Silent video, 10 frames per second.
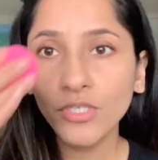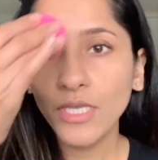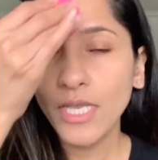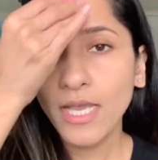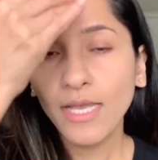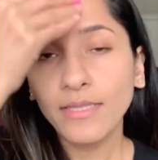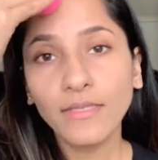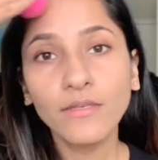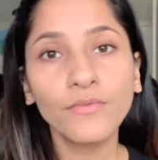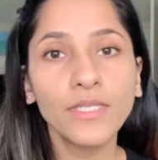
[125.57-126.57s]
And that's the
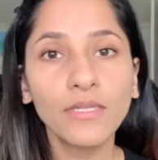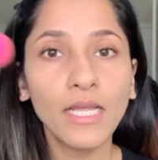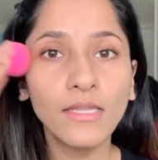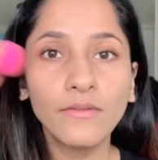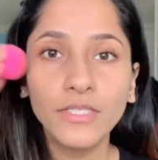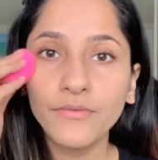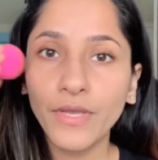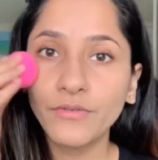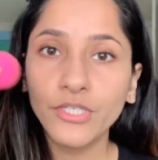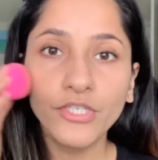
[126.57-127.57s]
reason I love this
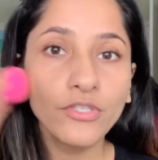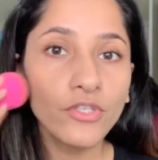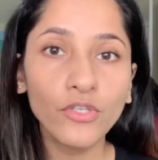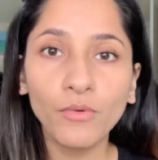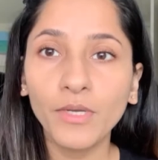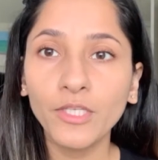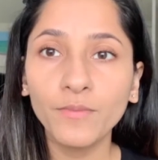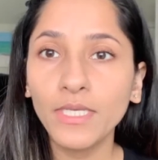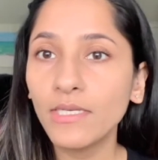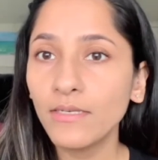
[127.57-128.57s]
foundation so much,
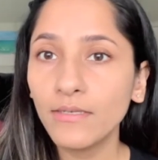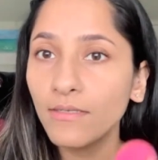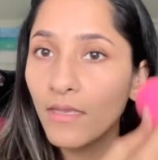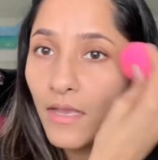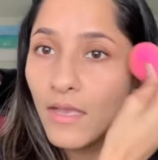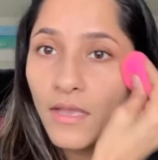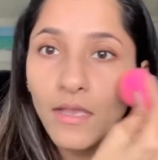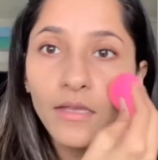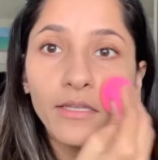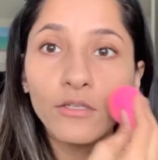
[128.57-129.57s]
because
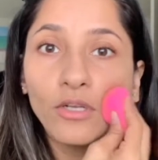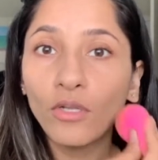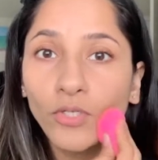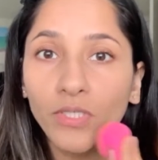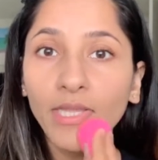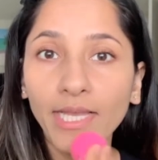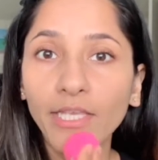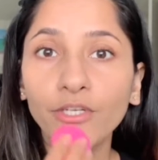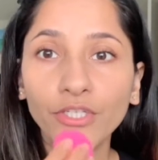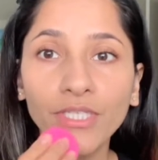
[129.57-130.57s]
it looks like your
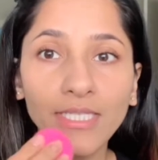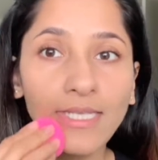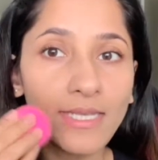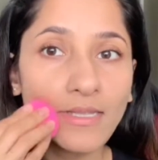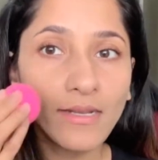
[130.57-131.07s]
skin.